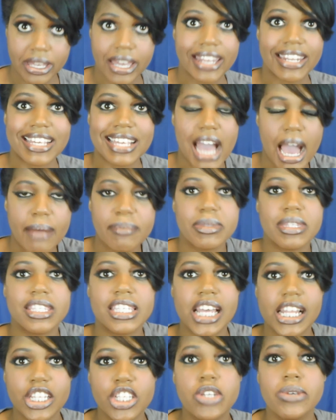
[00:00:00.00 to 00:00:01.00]
and I'm
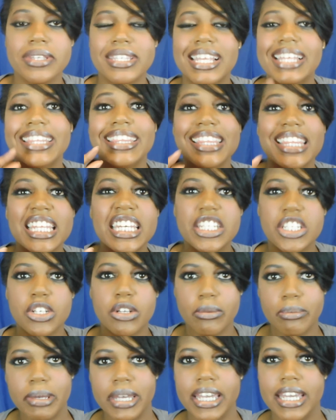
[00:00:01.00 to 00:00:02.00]
telling you it's a
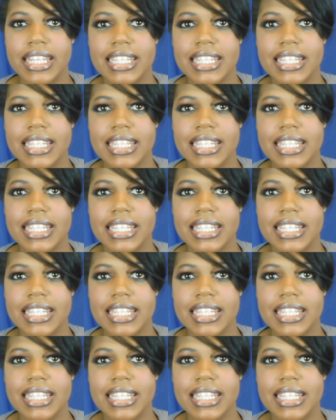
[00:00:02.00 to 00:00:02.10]
little bit.